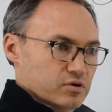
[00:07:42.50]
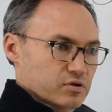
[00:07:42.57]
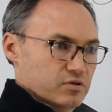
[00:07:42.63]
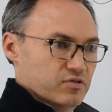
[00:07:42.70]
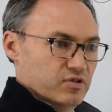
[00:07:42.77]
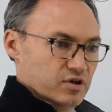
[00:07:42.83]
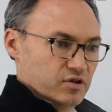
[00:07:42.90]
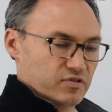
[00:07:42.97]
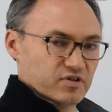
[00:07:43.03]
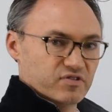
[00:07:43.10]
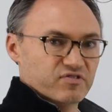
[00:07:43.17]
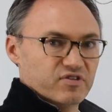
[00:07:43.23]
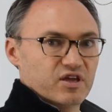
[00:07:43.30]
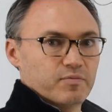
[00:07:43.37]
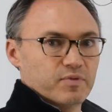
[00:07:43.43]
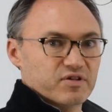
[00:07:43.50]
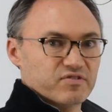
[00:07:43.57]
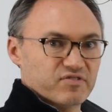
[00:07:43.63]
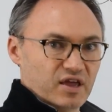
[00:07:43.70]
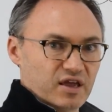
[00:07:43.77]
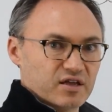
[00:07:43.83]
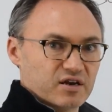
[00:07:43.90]
this team has
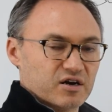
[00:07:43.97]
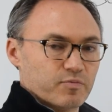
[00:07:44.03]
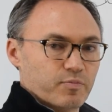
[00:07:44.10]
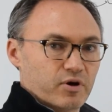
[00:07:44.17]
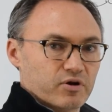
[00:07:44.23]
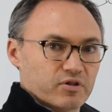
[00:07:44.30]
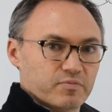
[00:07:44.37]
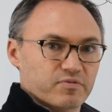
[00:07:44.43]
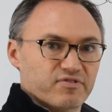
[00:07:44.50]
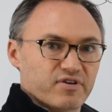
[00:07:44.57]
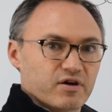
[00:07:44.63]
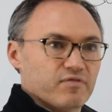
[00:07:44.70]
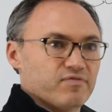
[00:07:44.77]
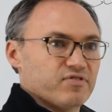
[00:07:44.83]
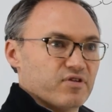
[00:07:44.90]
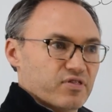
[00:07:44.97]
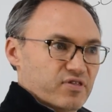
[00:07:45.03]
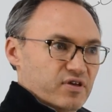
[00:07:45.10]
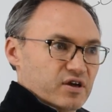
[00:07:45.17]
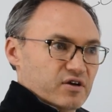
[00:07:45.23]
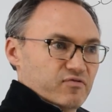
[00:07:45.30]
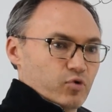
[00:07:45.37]
taken it upon themselves to
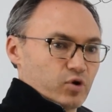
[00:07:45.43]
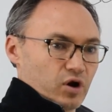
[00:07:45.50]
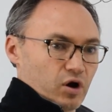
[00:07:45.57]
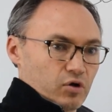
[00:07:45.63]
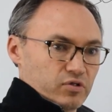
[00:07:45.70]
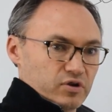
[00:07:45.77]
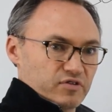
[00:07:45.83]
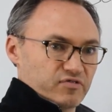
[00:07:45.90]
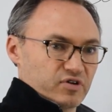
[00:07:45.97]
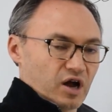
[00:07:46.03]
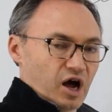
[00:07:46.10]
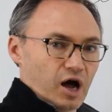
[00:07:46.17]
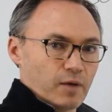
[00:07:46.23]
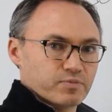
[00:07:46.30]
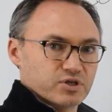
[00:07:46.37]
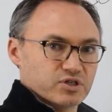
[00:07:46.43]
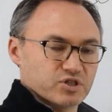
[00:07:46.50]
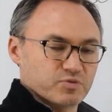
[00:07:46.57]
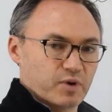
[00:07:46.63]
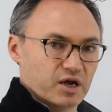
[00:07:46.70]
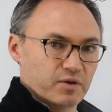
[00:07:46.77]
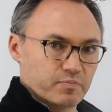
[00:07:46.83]
think of what all the different options
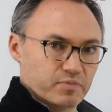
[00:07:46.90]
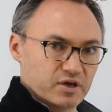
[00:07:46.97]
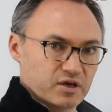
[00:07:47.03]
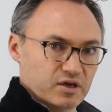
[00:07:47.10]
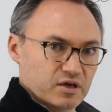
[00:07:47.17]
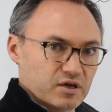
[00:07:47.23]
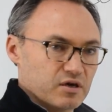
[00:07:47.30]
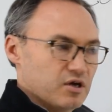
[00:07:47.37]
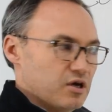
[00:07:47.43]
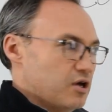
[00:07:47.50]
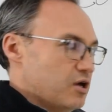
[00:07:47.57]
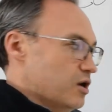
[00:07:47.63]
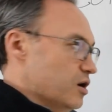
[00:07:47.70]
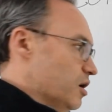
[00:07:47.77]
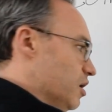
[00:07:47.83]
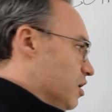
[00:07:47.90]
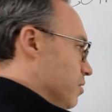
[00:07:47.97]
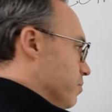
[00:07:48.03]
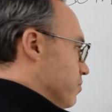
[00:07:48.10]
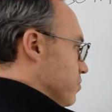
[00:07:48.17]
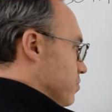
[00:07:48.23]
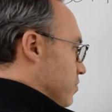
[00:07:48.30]
might be.
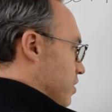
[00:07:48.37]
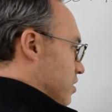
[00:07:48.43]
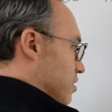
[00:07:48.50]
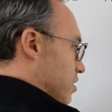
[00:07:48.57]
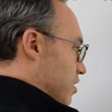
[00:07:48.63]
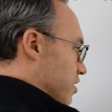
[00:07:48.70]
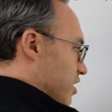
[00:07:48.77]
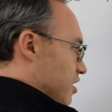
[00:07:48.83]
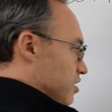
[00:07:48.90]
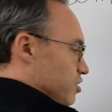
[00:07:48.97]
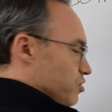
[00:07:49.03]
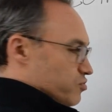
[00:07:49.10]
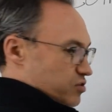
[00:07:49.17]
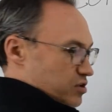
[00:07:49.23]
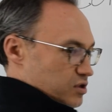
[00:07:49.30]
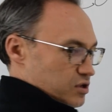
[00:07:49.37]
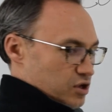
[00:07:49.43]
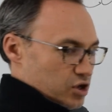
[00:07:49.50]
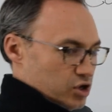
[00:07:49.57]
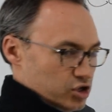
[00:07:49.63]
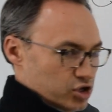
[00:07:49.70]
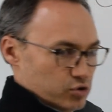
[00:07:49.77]
Again, using
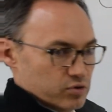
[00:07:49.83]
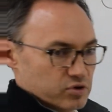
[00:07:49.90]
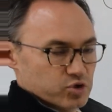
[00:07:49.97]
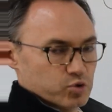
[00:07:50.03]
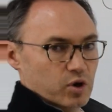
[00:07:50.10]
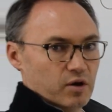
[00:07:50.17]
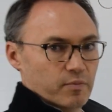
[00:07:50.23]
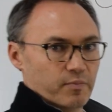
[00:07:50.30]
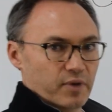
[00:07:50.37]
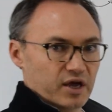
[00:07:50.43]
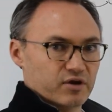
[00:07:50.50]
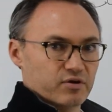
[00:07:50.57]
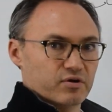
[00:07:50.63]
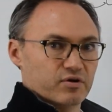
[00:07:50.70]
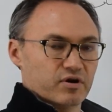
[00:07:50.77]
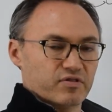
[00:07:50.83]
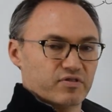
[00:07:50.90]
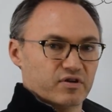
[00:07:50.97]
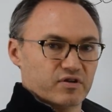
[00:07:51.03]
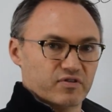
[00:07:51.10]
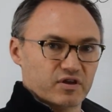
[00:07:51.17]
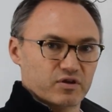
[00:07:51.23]
Uniswap, Maker, I
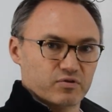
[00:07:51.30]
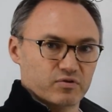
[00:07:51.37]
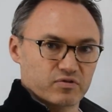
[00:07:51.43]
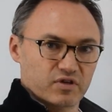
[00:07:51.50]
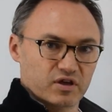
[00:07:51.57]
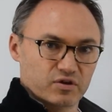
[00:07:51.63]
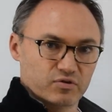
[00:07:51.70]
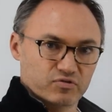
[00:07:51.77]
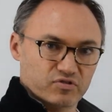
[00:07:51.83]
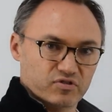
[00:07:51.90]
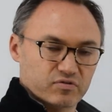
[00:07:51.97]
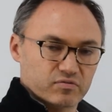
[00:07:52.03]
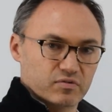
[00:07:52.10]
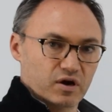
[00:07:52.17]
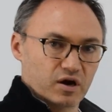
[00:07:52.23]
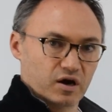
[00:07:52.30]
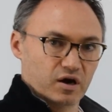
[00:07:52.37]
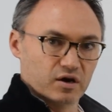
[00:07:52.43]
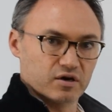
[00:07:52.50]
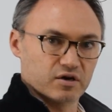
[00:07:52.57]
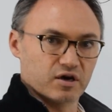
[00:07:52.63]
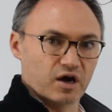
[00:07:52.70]
think they use
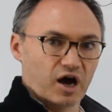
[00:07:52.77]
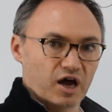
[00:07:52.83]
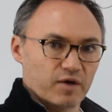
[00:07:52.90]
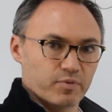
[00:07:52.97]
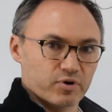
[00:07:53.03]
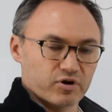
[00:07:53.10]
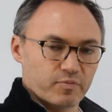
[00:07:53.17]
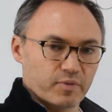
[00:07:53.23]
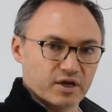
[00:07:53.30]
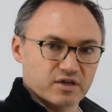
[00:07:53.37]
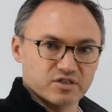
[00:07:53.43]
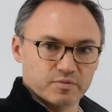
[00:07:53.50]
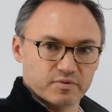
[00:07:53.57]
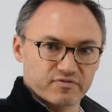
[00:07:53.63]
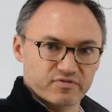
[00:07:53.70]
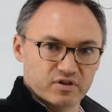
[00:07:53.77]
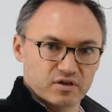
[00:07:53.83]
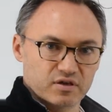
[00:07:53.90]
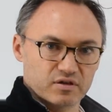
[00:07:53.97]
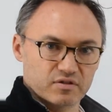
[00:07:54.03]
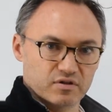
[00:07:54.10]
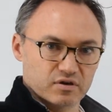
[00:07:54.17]
Kyber to make some of
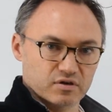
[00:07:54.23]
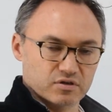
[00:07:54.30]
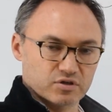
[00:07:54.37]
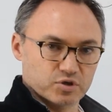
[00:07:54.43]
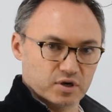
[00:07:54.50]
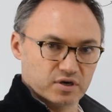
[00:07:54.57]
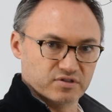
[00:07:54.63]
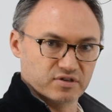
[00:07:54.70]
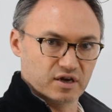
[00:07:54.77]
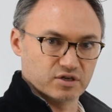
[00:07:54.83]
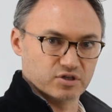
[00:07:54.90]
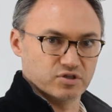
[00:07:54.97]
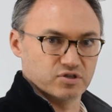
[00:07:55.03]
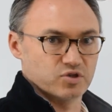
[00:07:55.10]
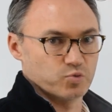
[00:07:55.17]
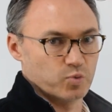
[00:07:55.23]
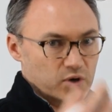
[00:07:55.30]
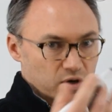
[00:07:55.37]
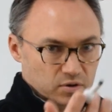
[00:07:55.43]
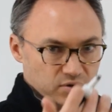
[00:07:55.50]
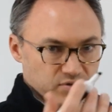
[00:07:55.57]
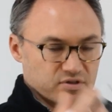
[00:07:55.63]
the transactions as
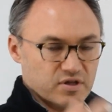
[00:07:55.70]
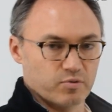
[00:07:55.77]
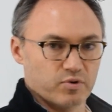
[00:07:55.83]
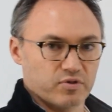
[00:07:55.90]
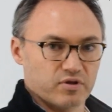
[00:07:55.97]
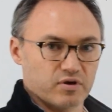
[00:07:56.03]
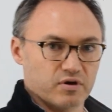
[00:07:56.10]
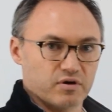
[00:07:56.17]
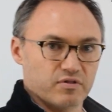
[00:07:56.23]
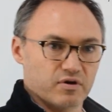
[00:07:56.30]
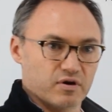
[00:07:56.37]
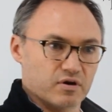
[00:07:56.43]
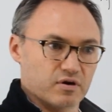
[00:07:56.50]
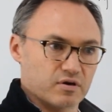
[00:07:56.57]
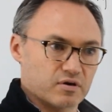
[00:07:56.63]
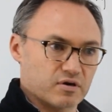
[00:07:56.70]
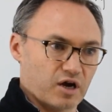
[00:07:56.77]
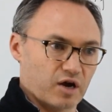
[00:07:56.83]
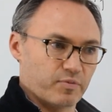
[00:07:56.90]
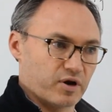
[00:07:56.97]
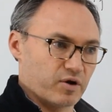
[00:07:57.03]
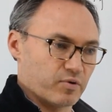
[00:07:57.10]
well, because they won the
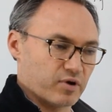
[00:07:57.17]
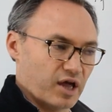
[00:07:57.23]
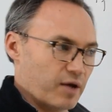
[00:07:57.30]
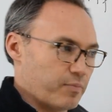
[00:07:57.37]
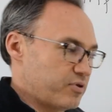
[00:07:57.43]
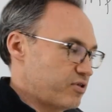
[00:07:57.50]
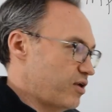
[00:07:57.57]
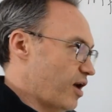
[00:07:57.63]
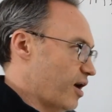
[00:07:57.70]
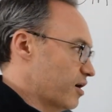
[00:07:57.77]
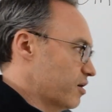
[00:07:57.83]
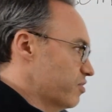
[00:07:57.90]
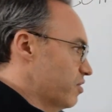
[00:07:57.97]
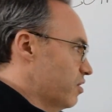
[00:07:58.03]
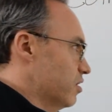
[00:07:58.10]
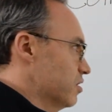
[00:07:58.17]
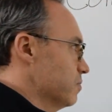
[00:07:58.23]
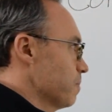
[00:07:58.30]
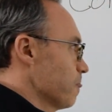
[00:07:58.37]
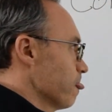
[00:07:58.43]
Kyber Network Hackathon.